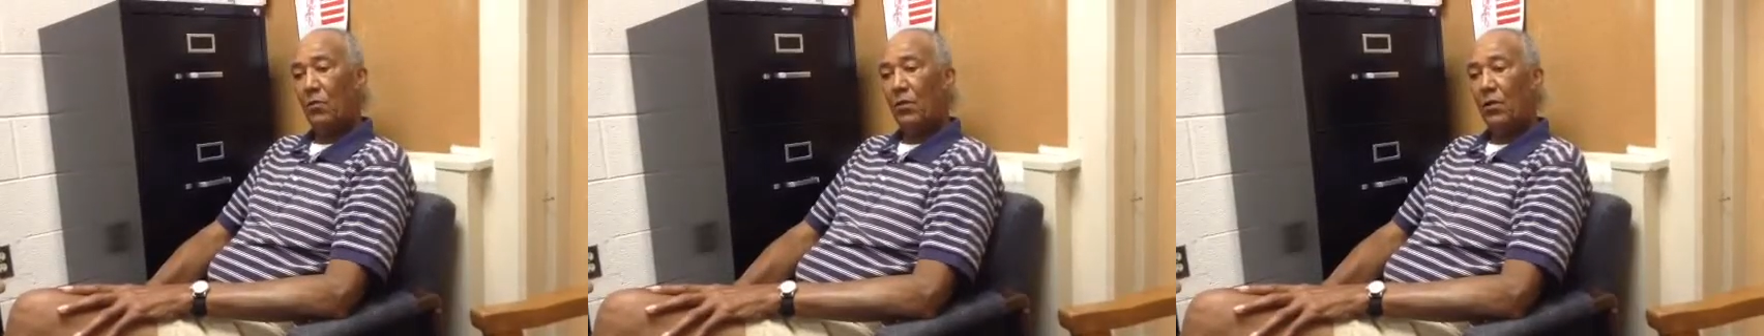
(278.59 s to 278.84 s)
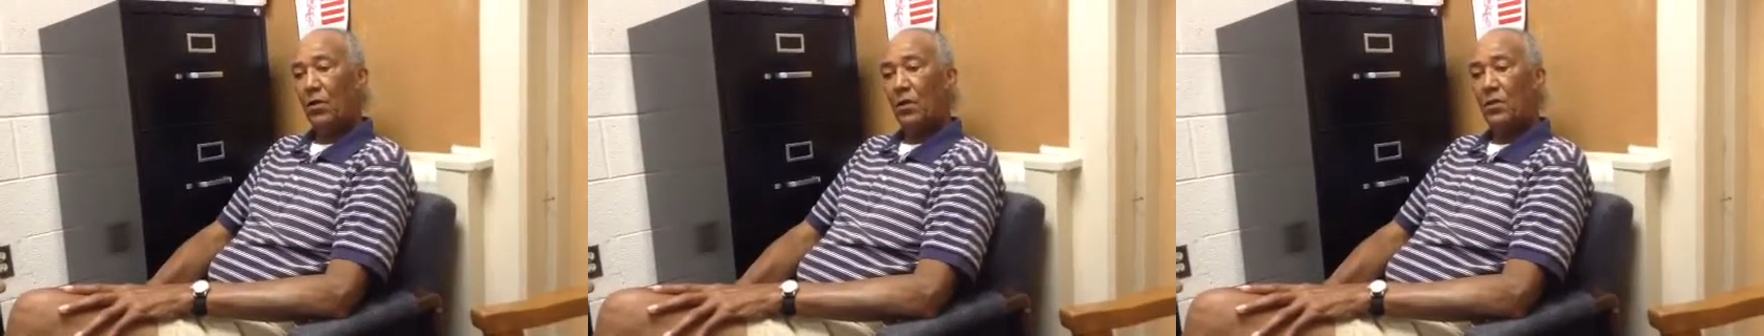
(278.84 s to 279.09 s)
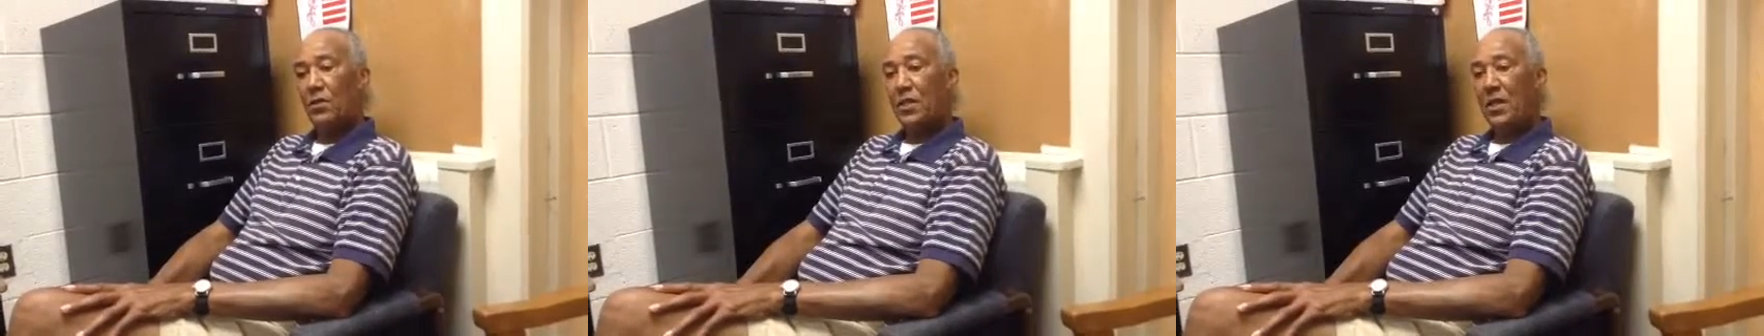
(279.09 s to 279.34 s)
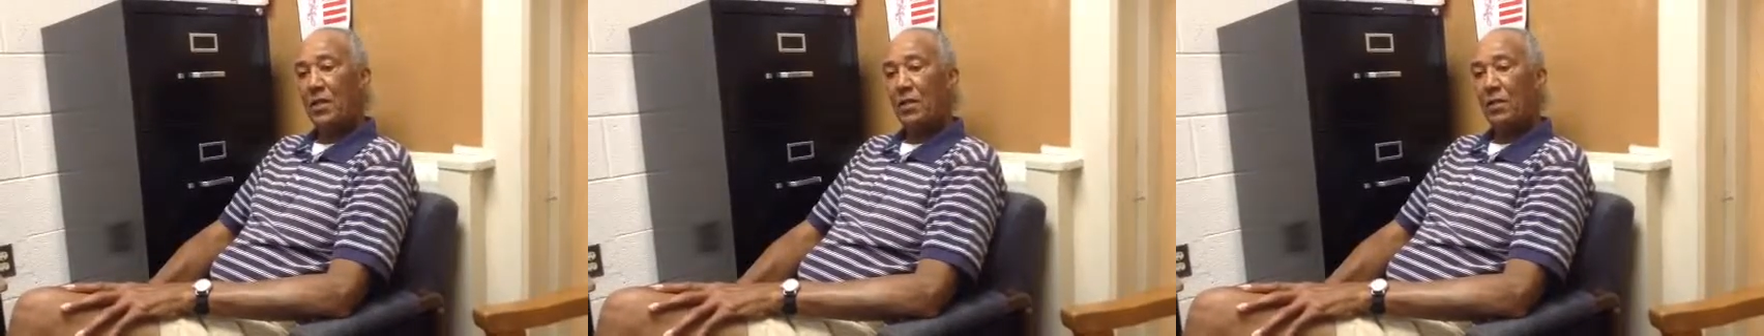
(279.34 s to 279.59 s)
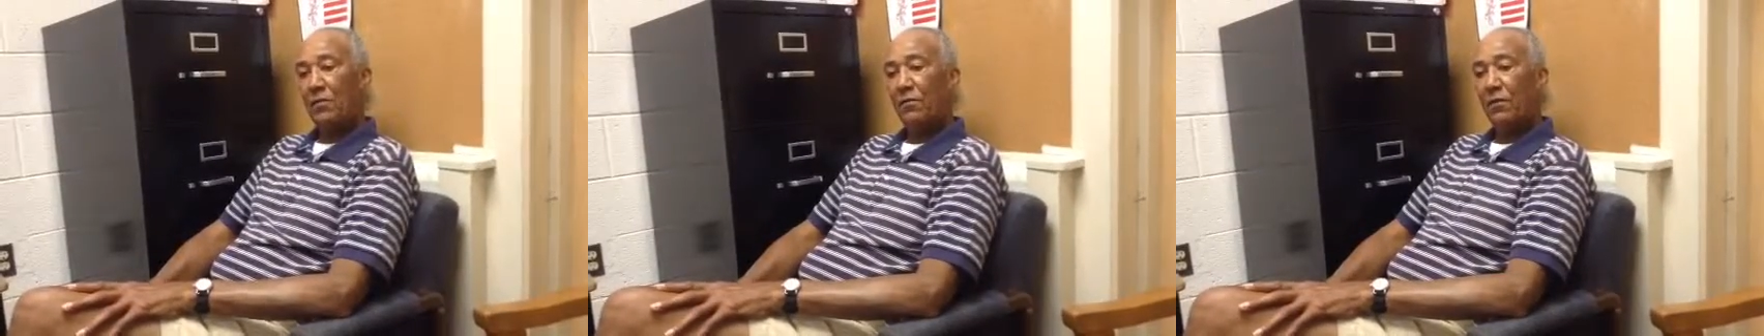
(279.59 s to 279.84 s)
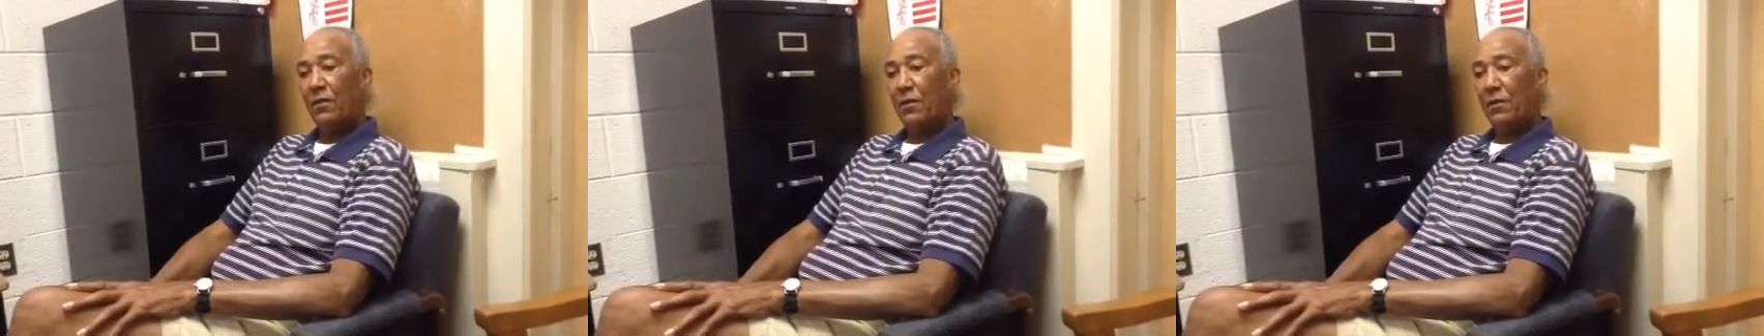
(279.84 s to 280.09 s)
with the onset
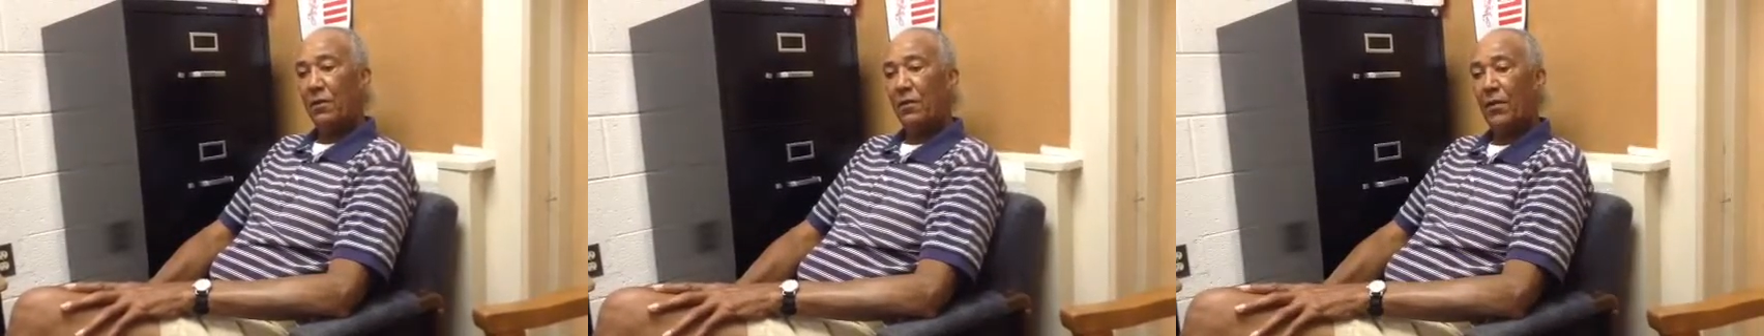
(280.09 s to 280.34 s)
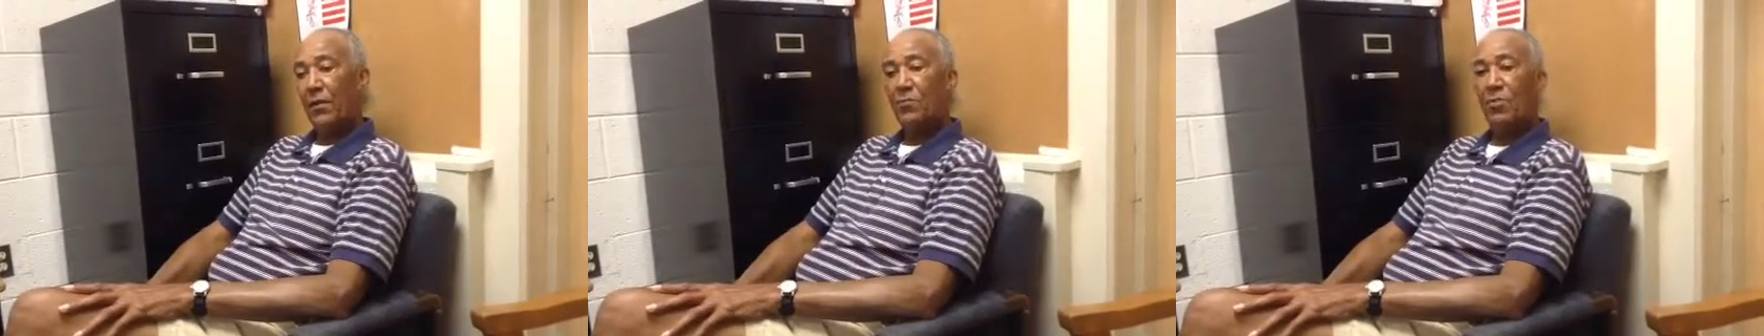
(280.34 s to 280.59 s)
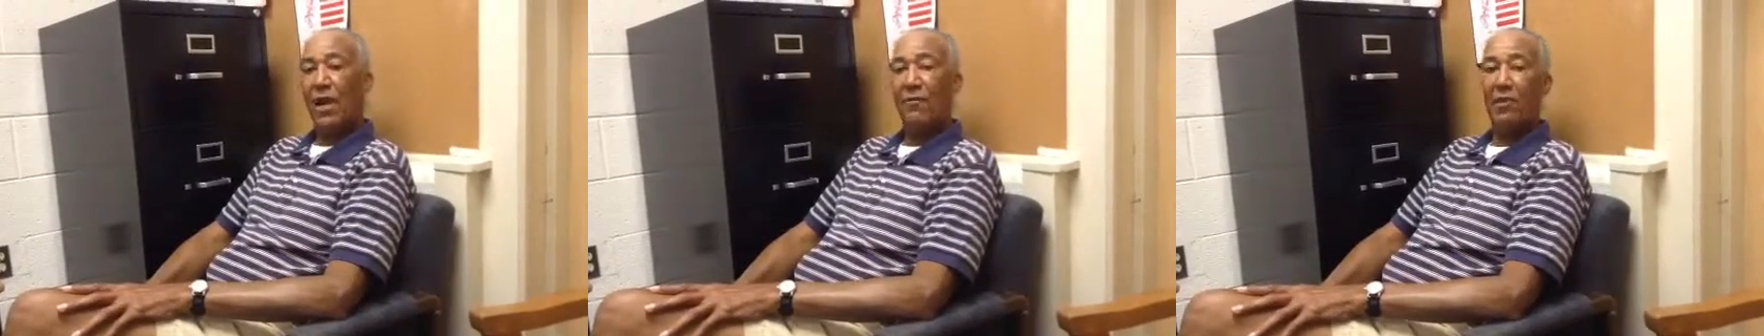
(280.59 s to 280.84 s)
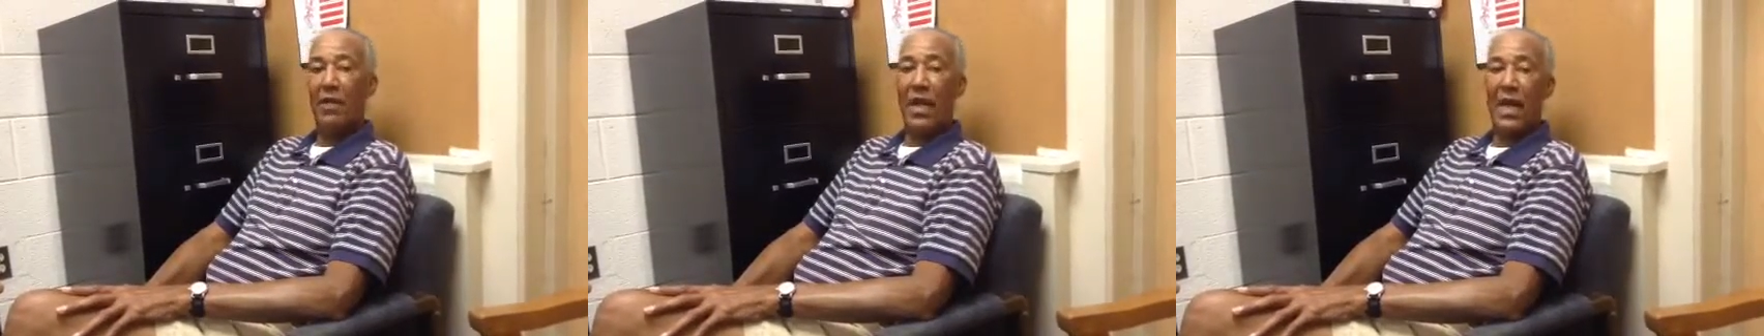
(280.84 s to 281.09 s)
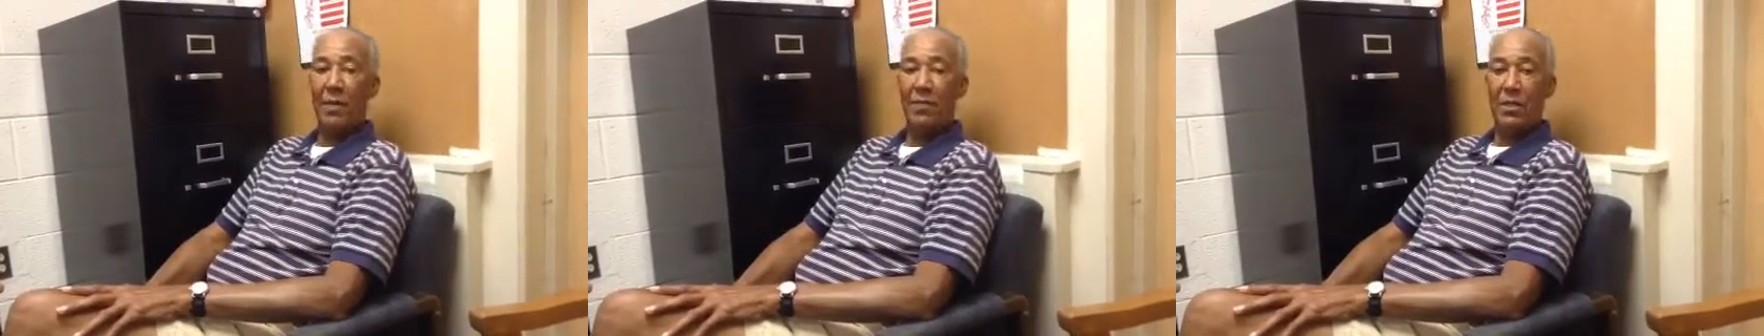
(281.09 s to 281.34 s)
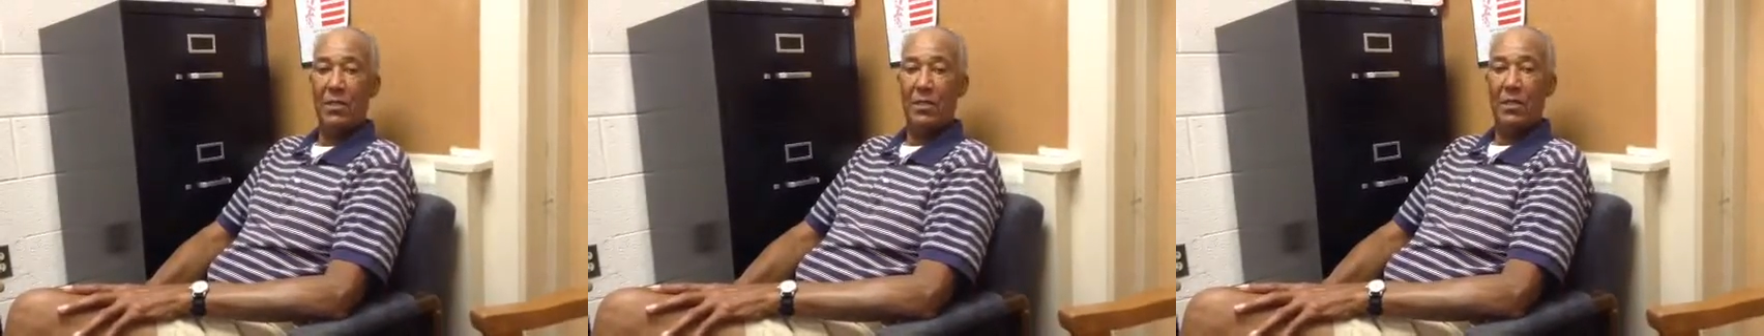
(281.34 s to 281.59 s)
of these private
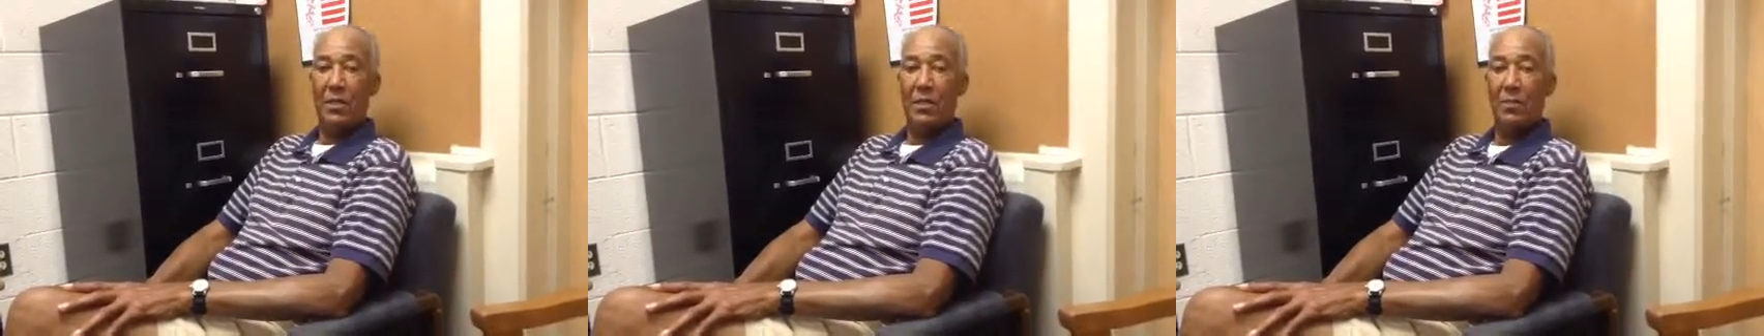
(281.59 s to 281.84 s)
academies